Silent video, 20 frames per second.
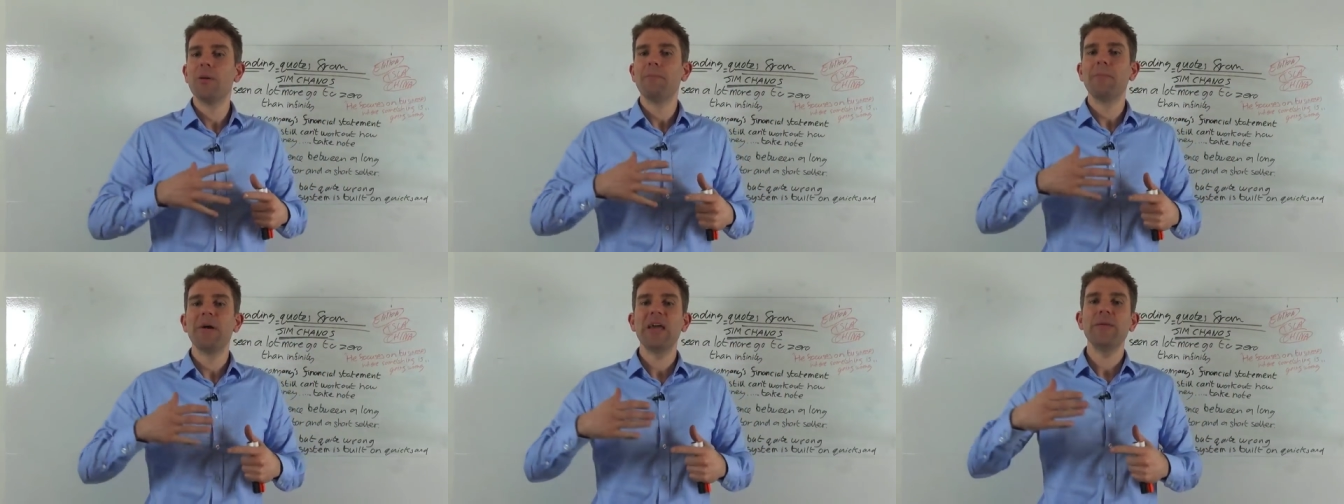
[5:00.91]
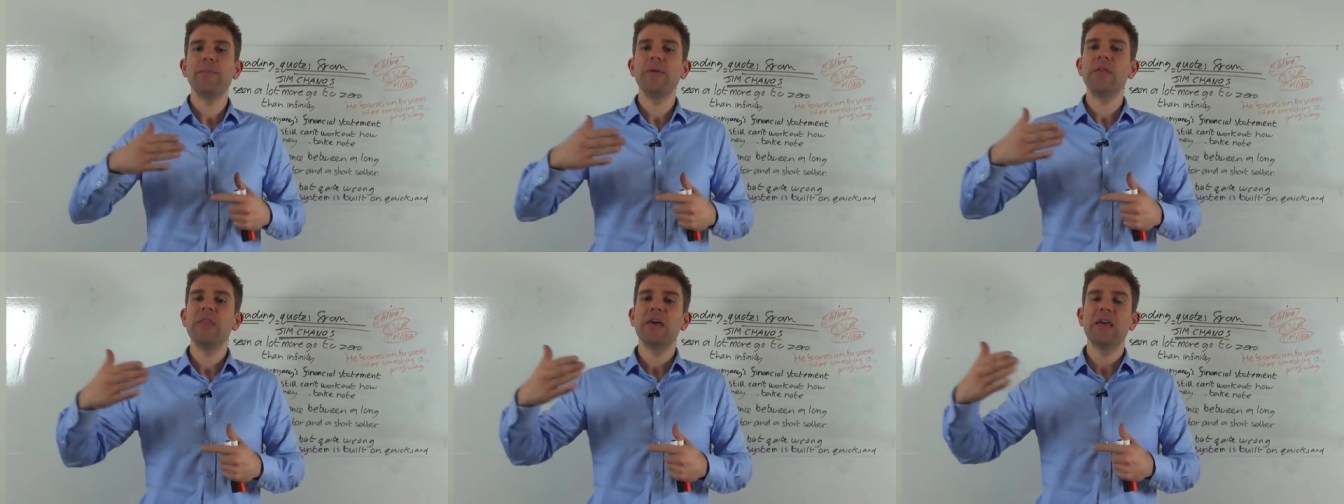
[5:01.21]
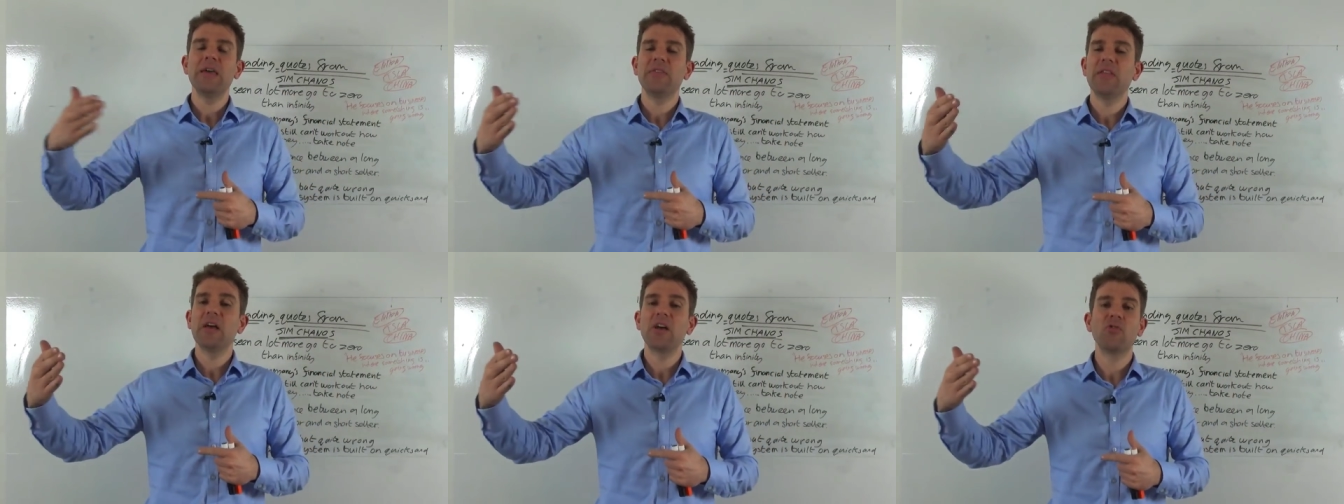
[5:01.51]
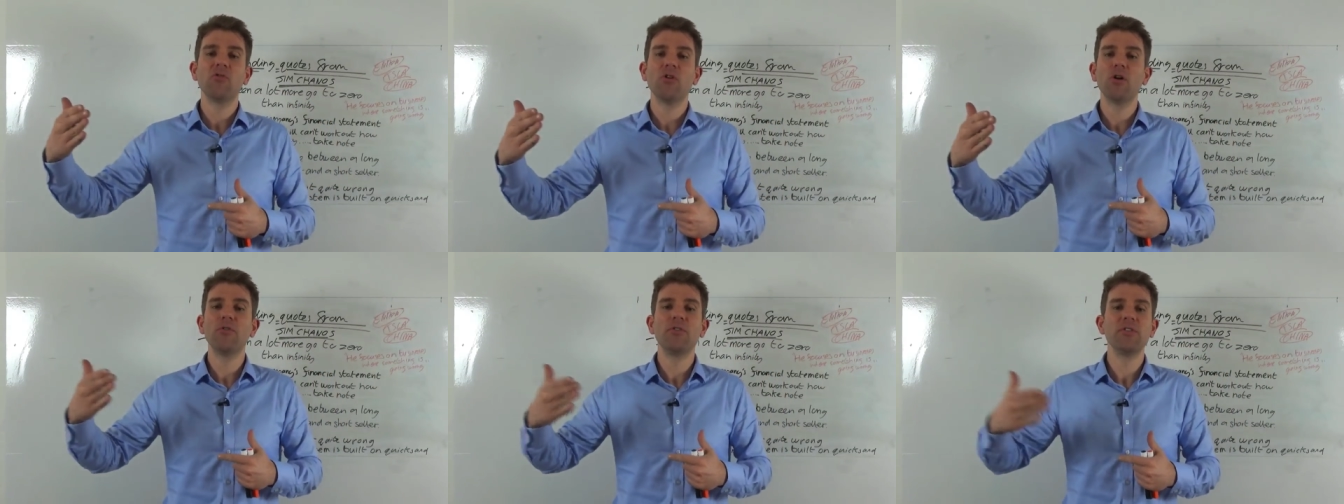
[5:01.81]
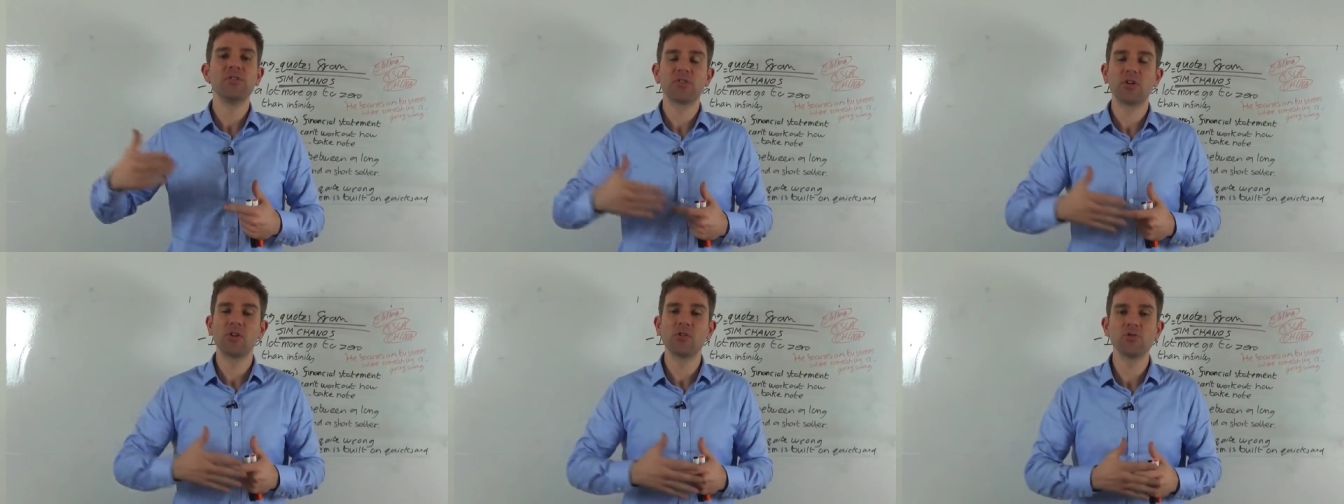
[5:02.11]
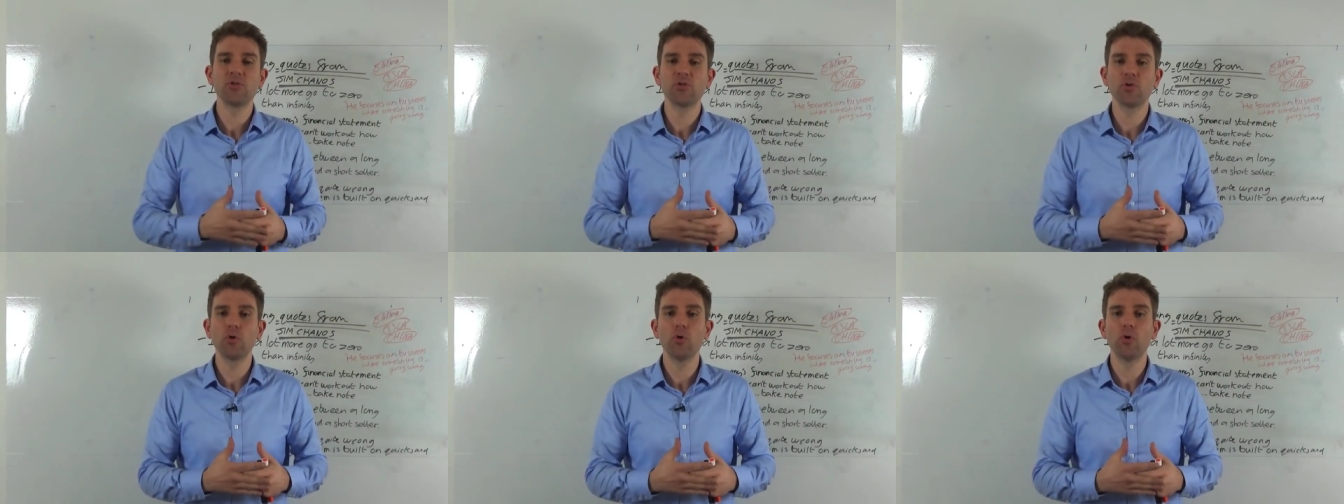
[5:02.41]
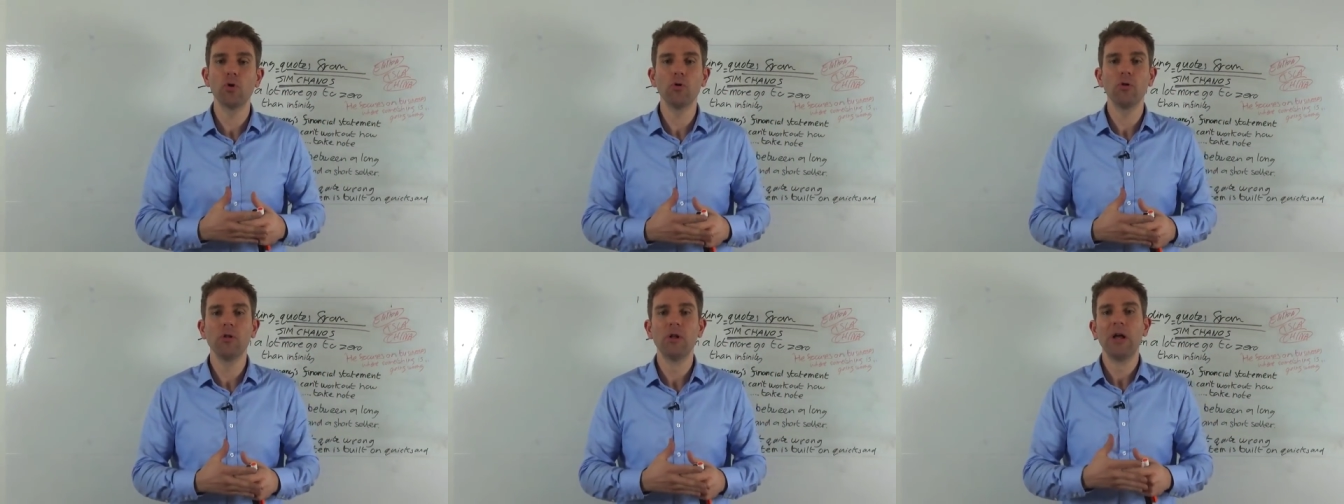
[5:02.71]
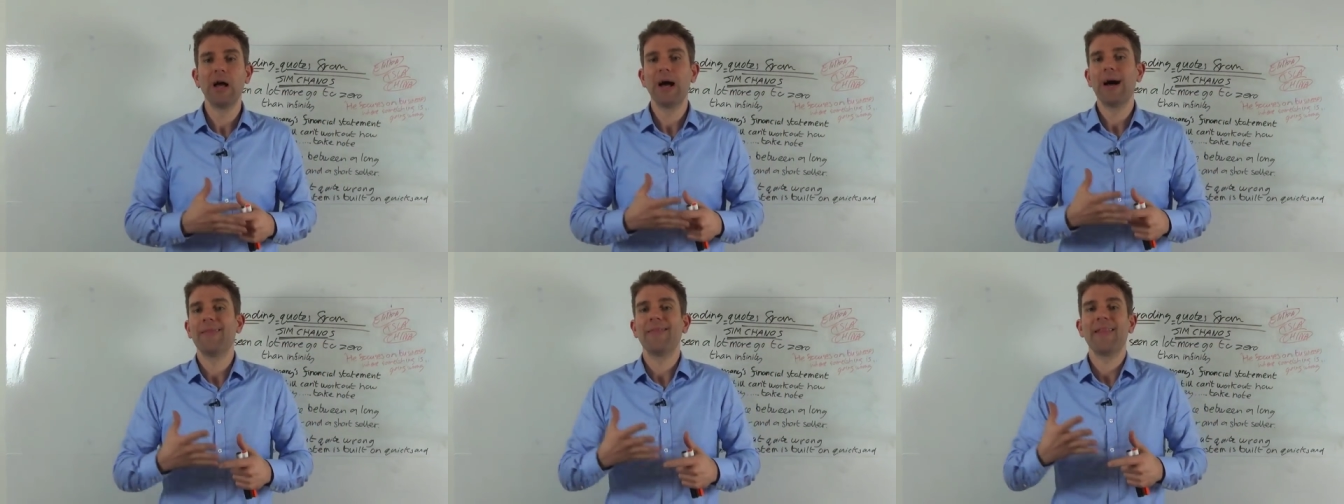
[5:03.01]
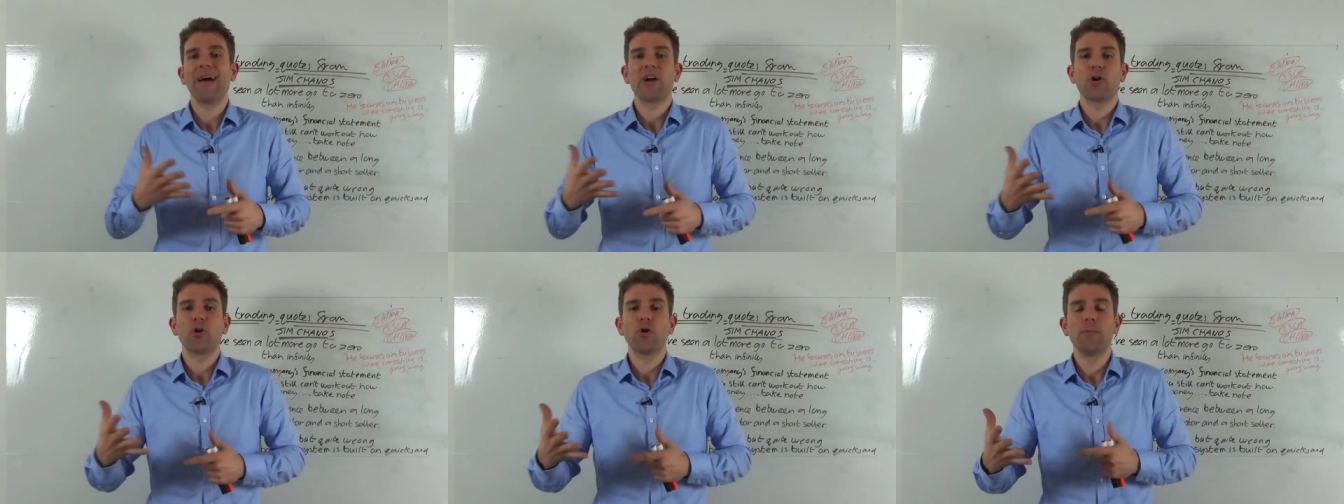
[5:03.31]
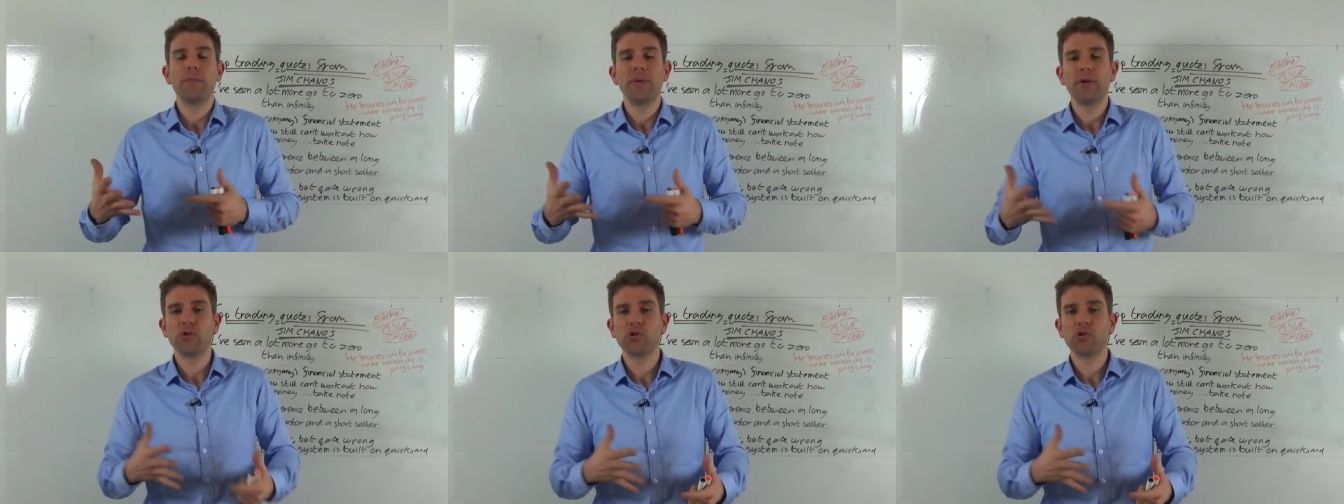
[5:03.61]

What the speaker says: maybe their growth is going to stall, and that could be a